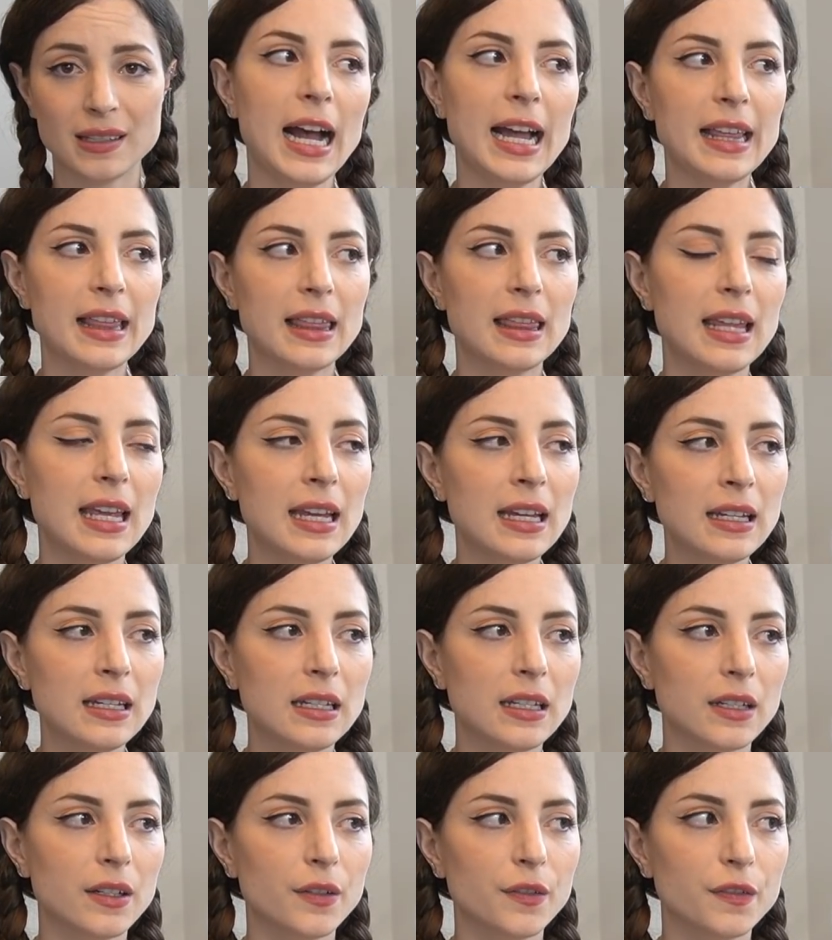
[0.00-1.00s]
I
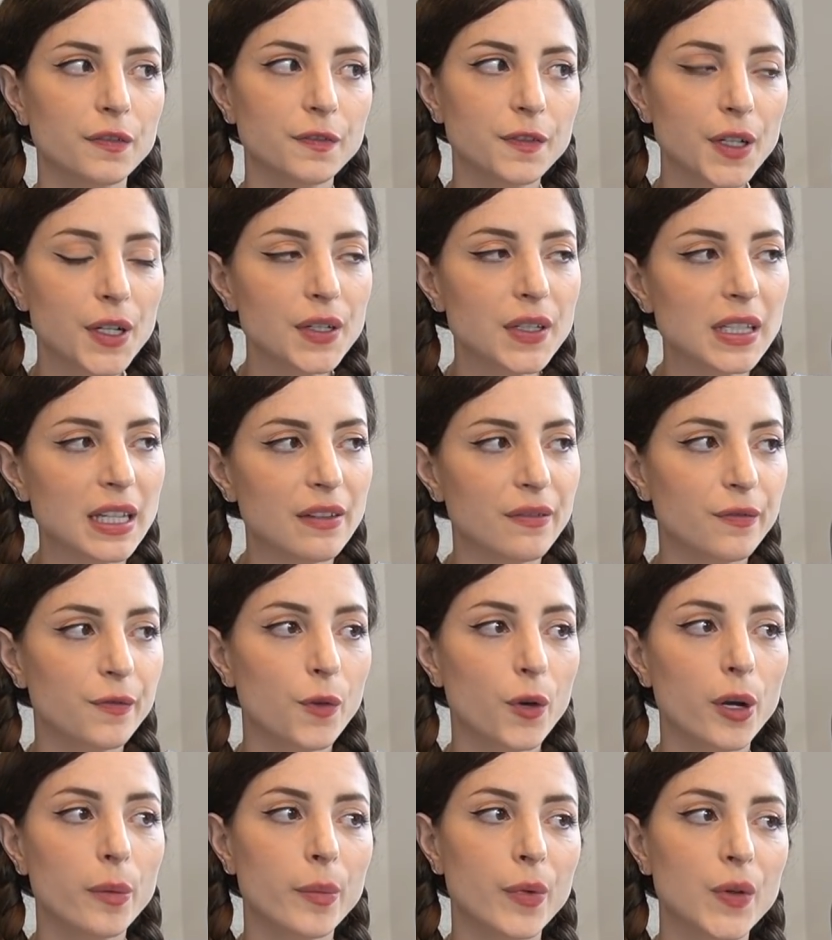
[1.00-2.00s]
think first and
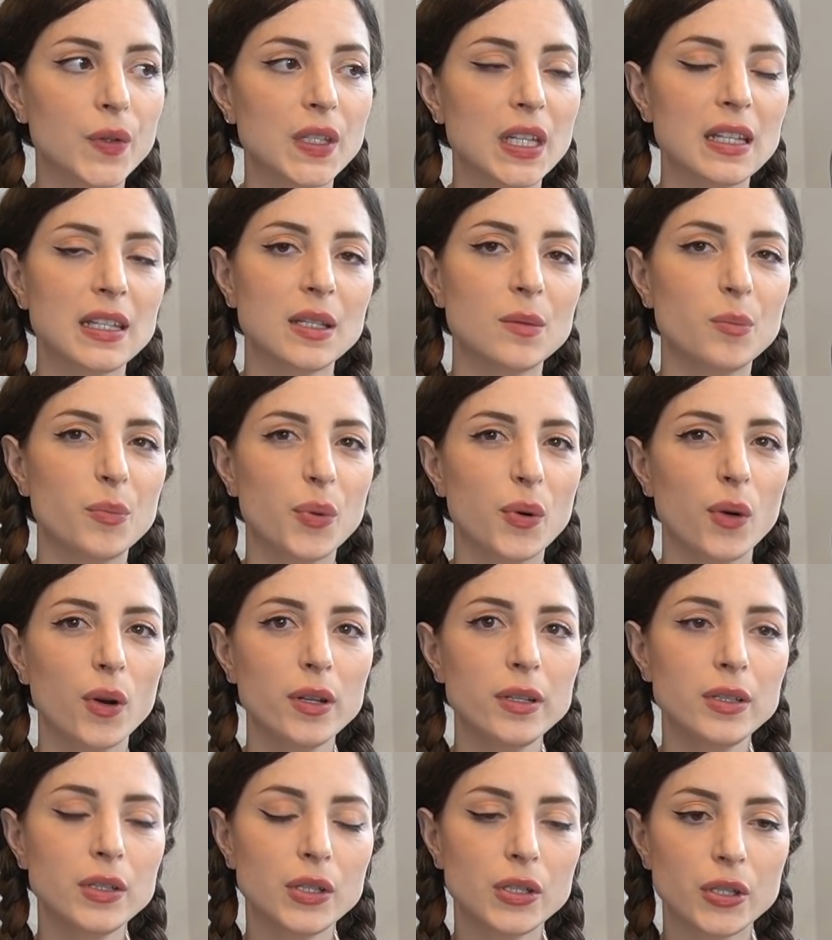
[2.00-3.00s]
foremost, it's
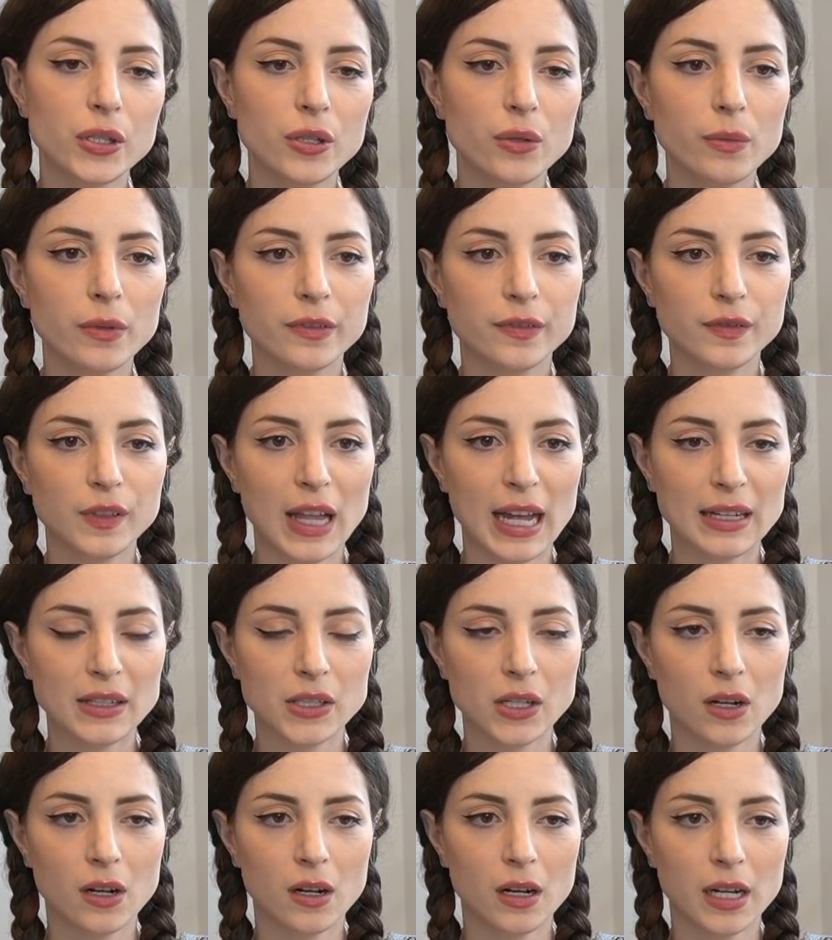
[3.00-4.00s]
important to
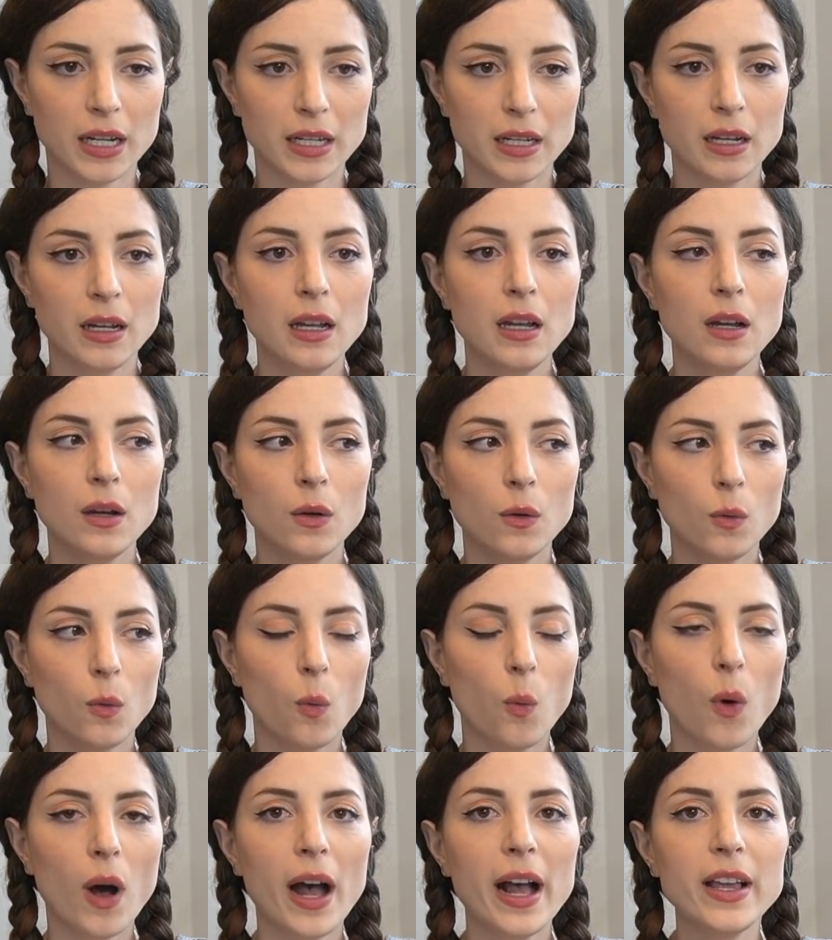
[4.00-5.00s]
reflect on
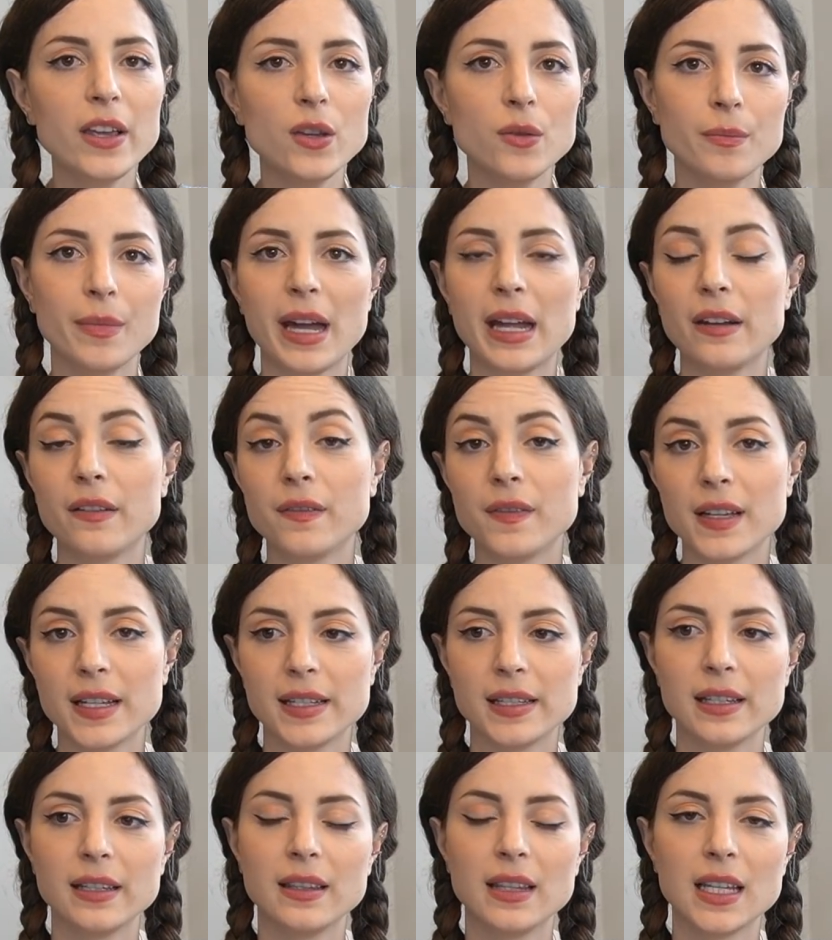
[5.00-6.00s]
why you
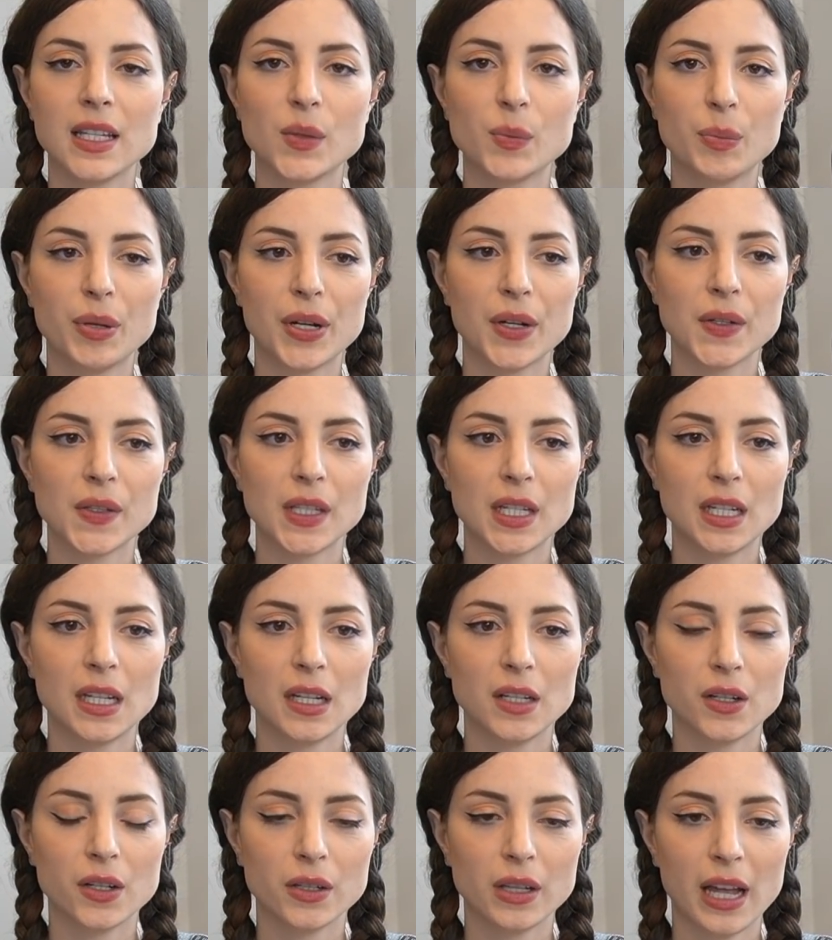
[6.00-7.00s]
manifested this person
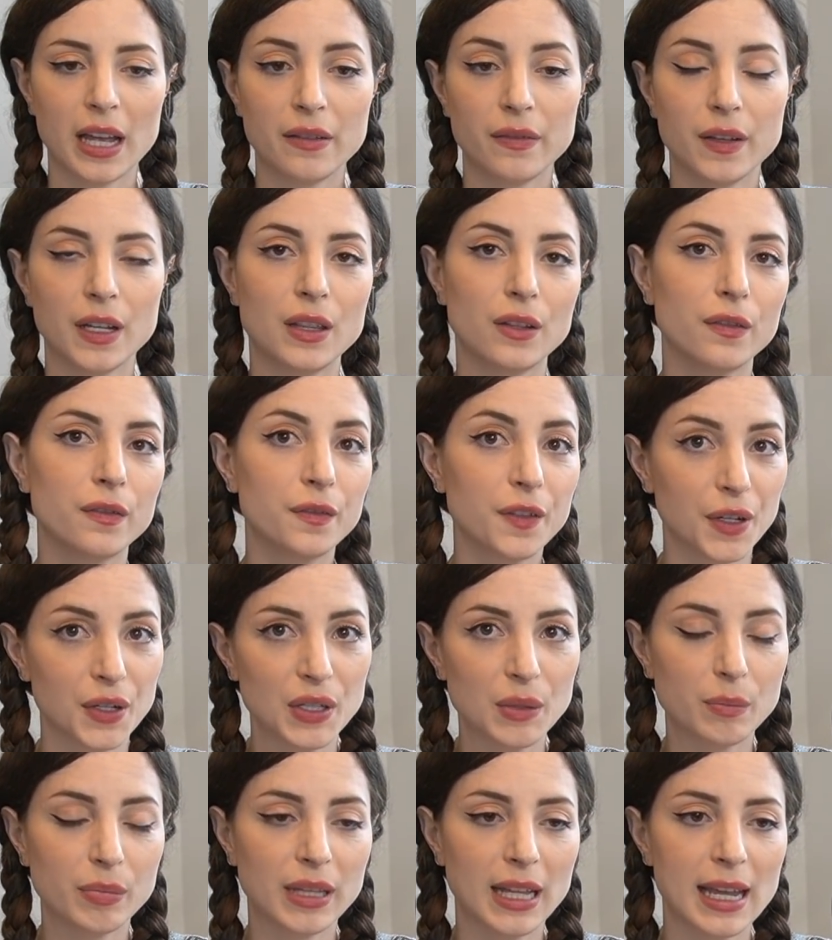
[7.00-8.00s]
in your life in the
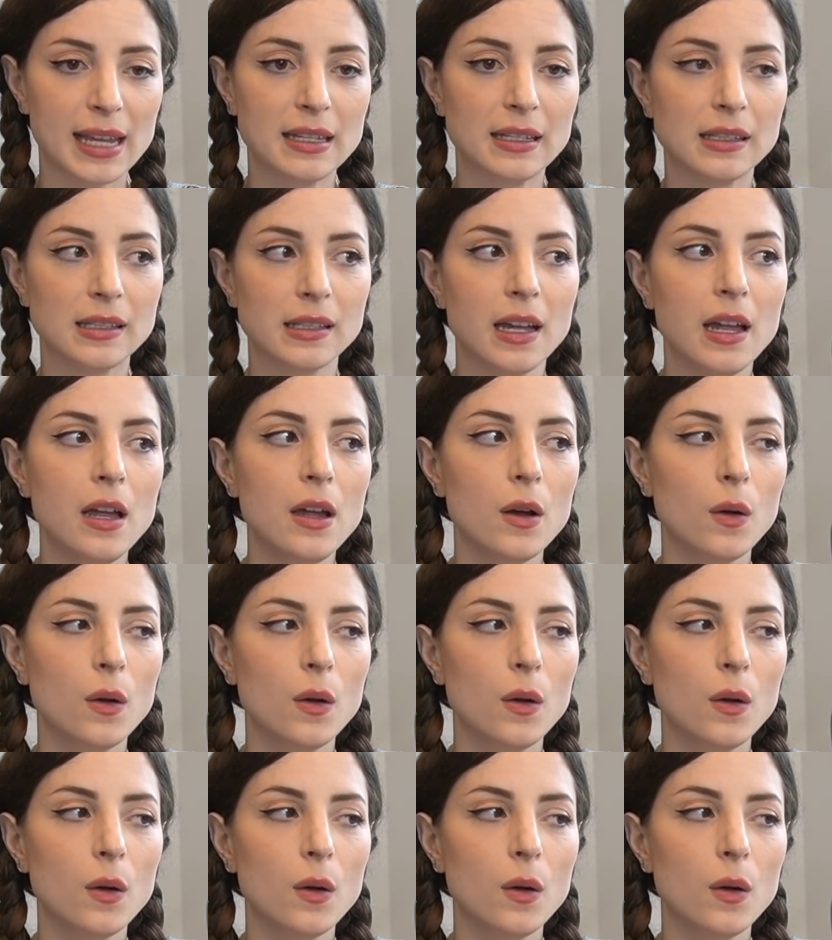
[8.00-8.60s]
first place.